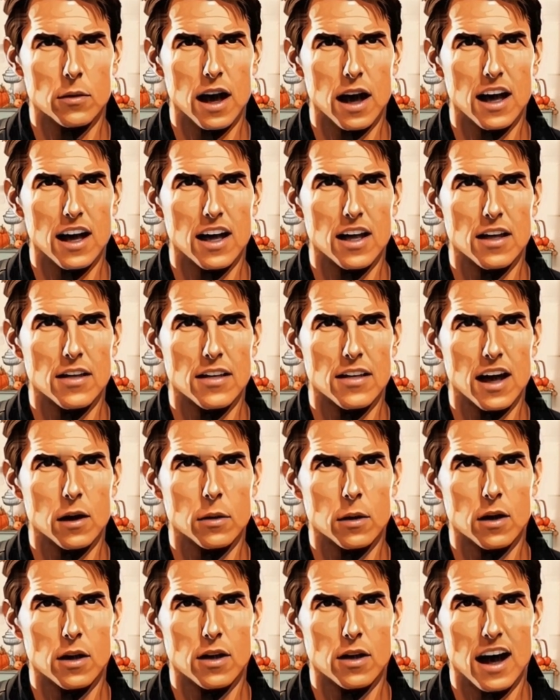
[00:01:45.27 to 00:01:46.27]
Benny and
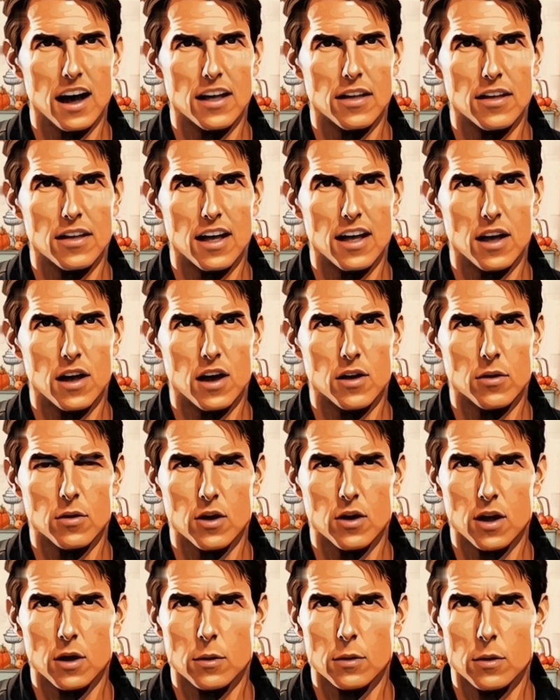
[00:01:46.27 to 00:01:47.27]
Sammy thanked Lila
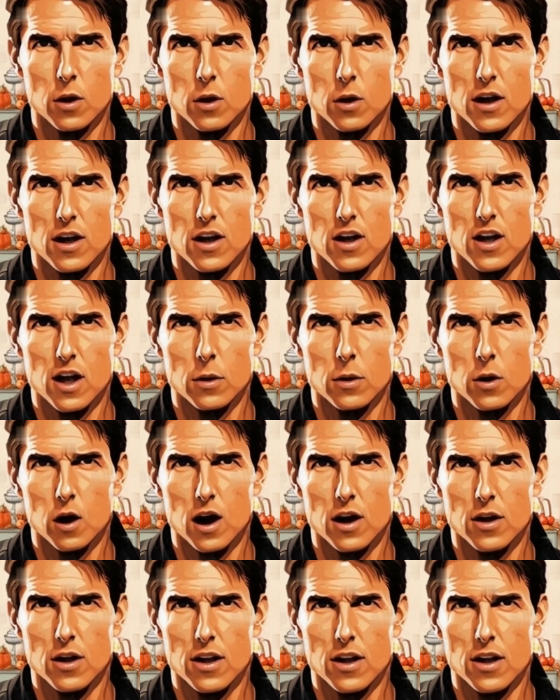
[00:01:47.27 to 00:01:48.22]
for the beauty she brought